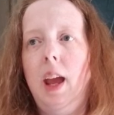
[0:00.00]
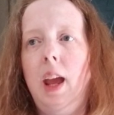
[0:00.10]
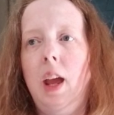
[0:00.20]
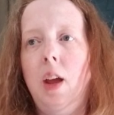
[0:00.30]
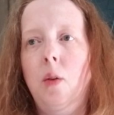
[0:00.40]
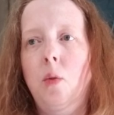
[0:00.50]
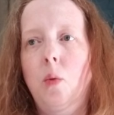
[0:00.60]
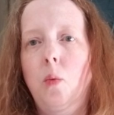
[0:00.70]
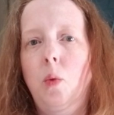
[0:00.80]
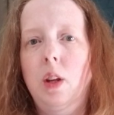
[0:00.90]
and
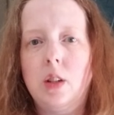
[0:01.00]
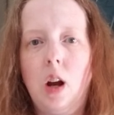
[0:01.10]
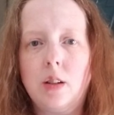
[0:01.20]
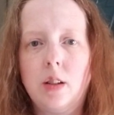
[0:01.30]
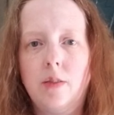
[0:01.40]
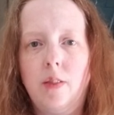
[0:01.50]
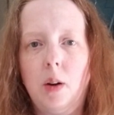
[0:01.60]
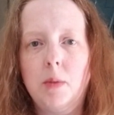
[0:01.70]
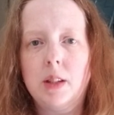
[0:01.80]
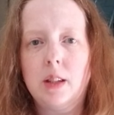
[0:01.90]
we talked to the
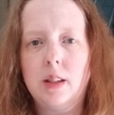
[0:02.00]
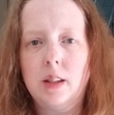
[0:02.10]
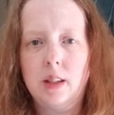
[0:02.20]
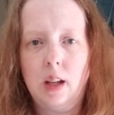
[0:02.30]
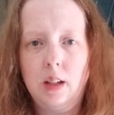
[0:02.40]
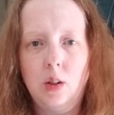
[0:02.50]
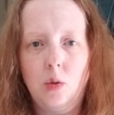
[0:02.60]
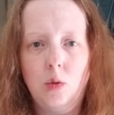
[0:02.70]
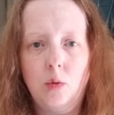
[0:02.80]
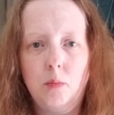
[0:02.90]
pharmacist and said, you
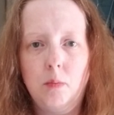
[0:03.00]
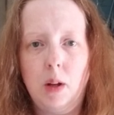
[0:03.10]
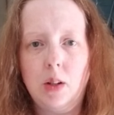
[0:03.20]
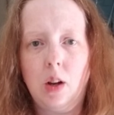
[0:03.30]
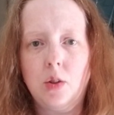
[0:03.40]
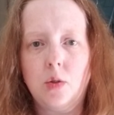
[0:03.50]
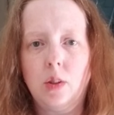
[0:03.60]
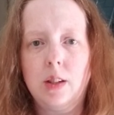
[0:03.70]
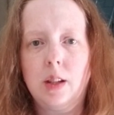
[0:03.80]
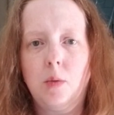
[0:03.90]
know, my daughter's
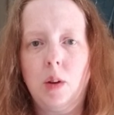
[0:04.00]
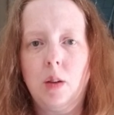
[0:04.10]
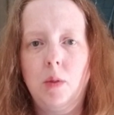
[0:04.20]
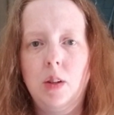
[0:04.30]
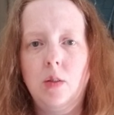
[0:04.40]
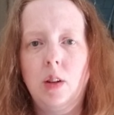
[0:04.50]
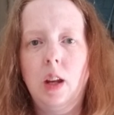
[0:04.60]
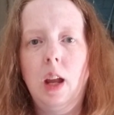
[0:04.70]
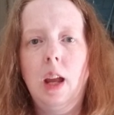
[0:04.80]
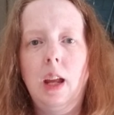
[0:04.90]
really sick. What can we do? And
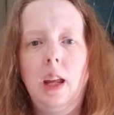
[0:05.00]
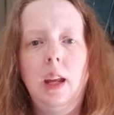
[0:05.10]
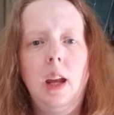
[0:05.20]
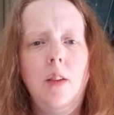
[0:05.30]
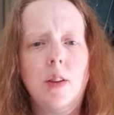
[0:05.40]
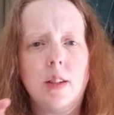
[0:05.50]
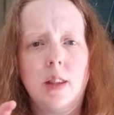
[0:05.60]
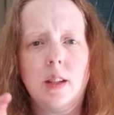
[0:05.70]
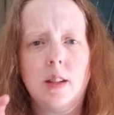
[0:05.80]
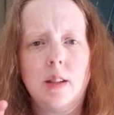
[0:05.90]
he gave us
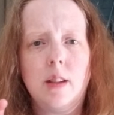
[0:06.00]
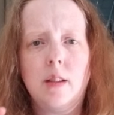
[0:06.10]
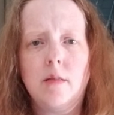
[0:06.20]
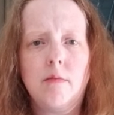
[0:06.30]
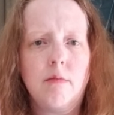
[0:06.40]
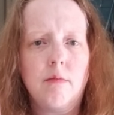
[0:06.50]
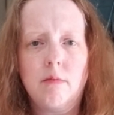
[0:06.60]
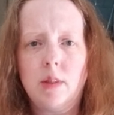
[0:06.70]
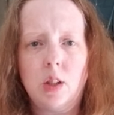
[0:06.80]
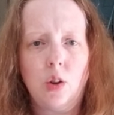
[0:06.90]
this
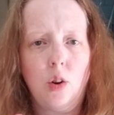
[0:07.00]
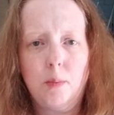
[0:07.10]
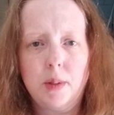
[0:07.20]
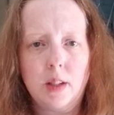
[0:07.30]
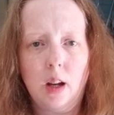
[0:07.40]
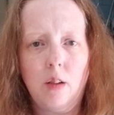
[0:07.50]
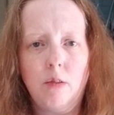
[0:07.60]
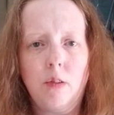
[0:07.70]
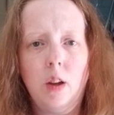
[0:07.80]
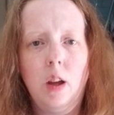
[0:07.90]
syrup
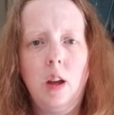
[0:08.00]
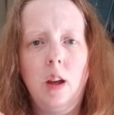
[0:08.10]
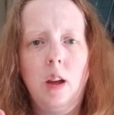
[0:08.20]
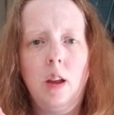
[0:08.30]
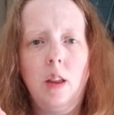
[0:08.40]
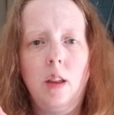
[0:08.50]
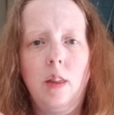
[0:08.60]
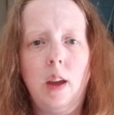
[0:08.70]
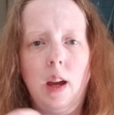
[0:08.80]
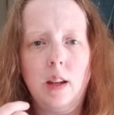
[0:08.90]
stuff
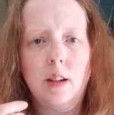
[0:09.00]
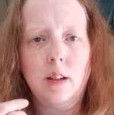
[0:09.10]
that